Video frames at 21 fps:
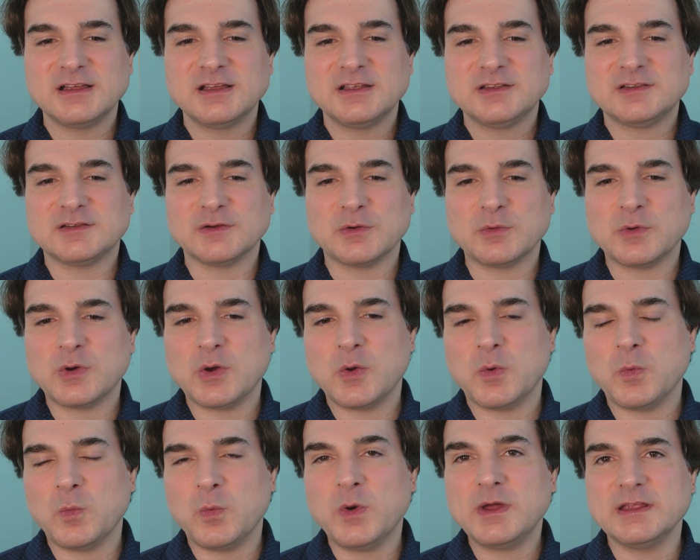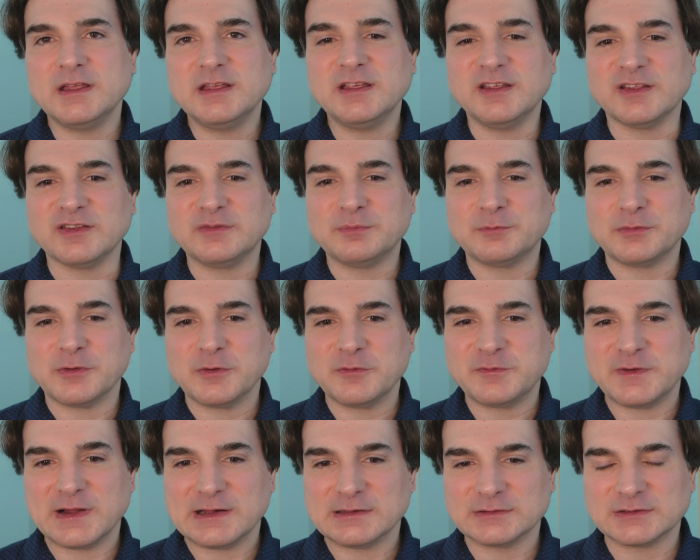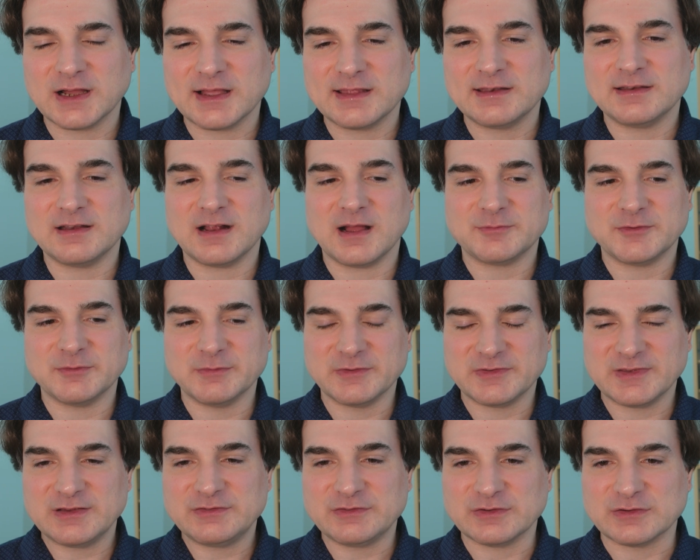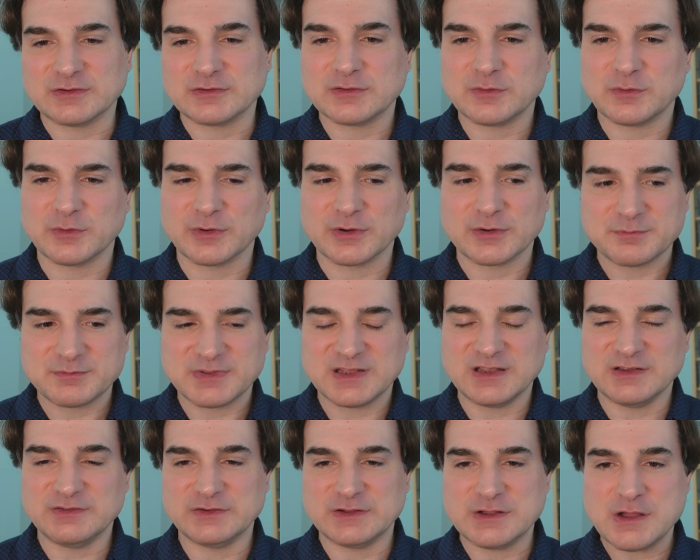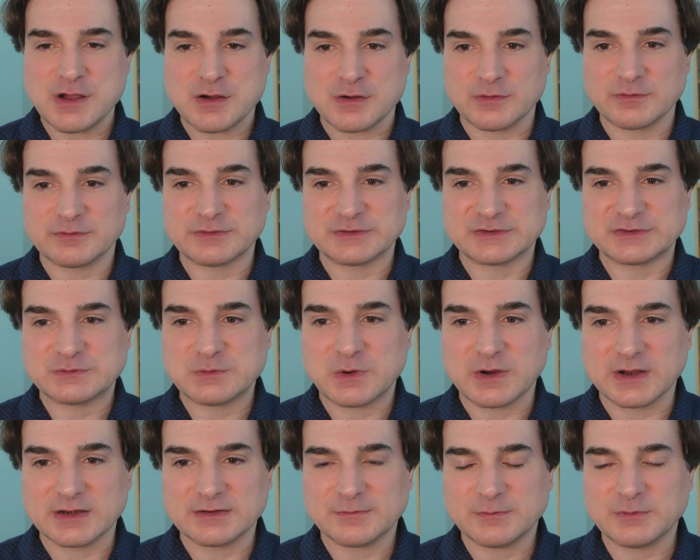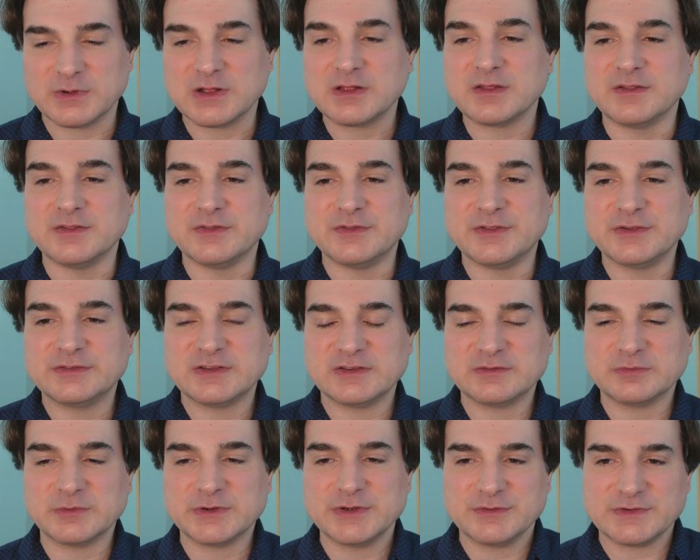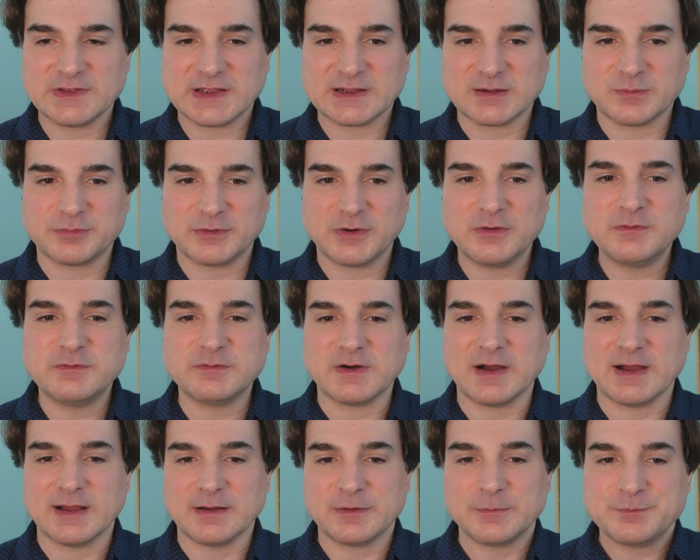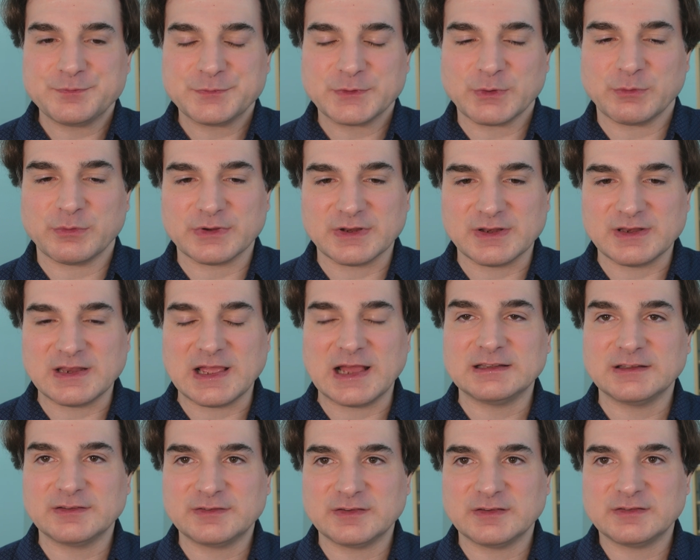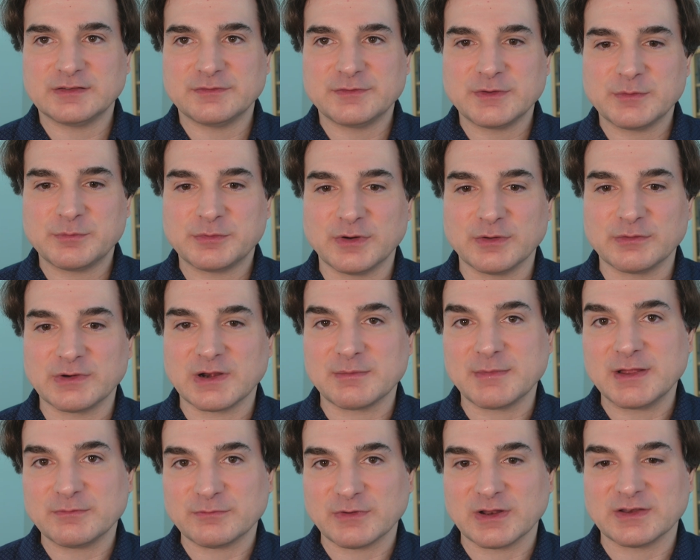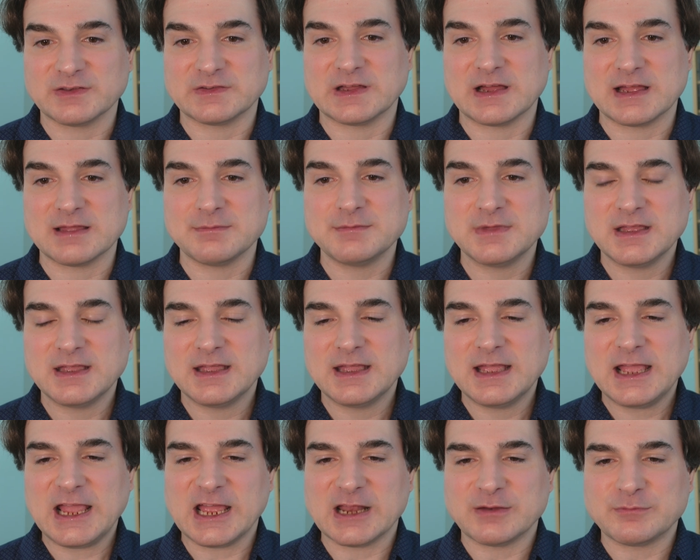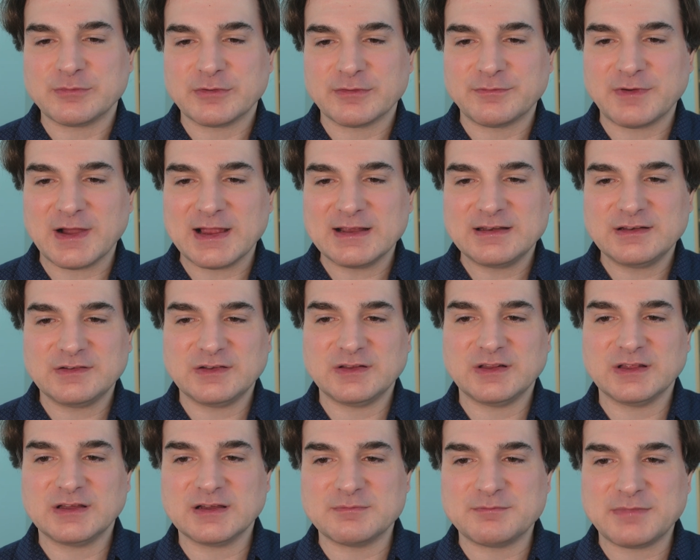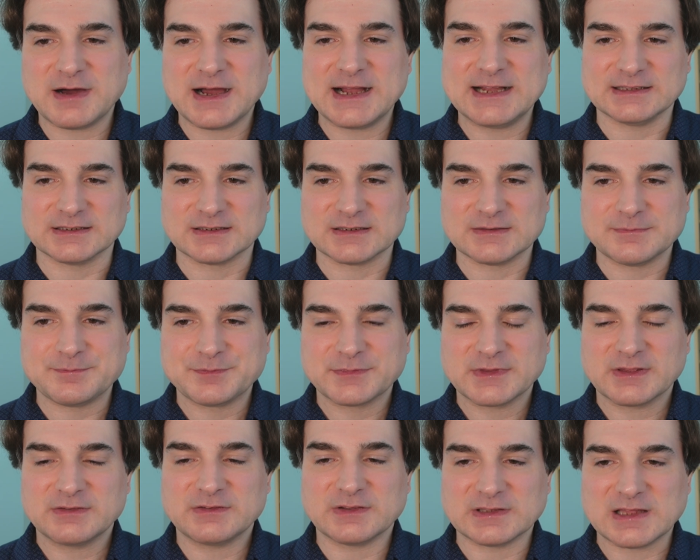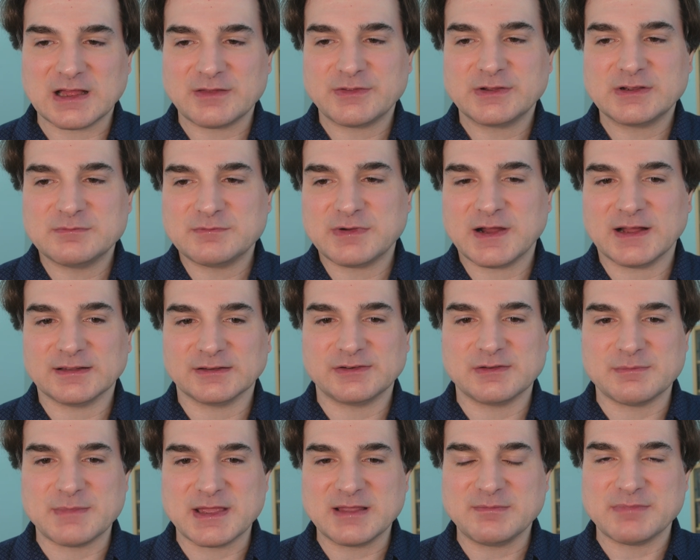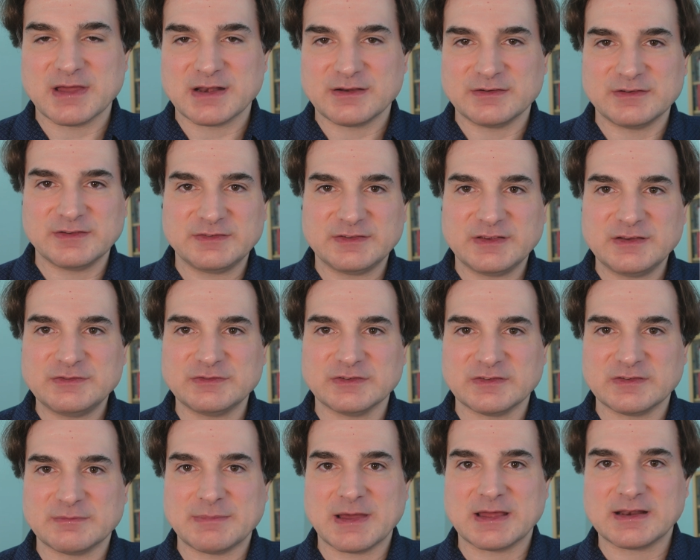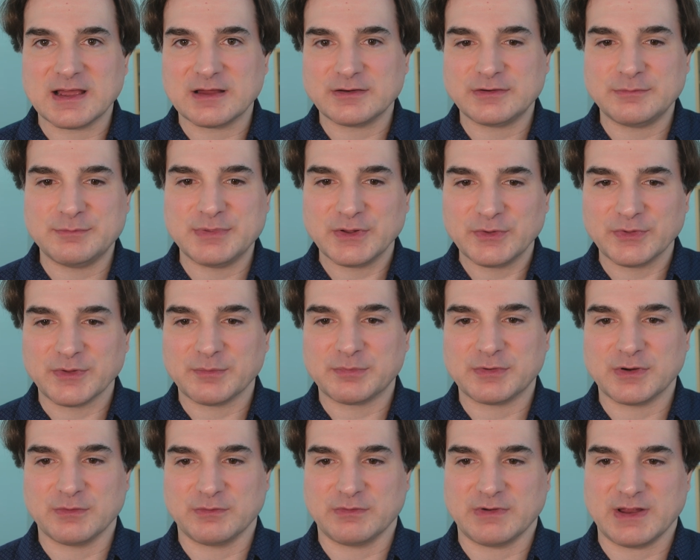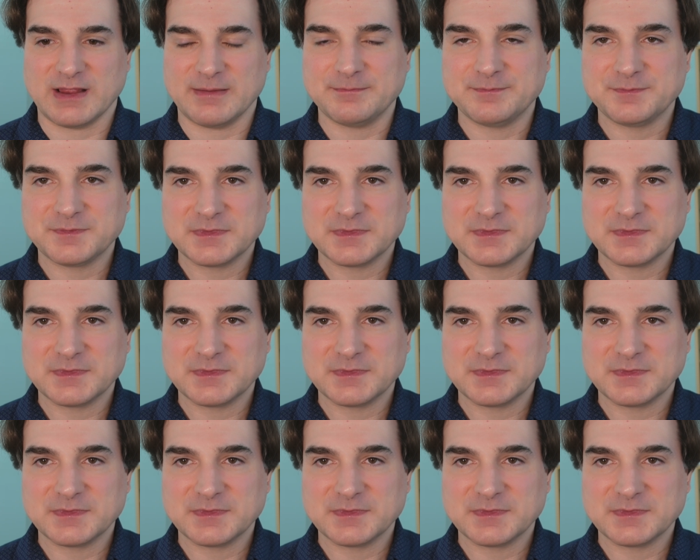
So what is Profile Guided Optimization, or P G O for short? Well, this is when you take a profile or an analysis of your program at runtime and provide it to the compiler to allow the compiler to make better decisions about how to build the program.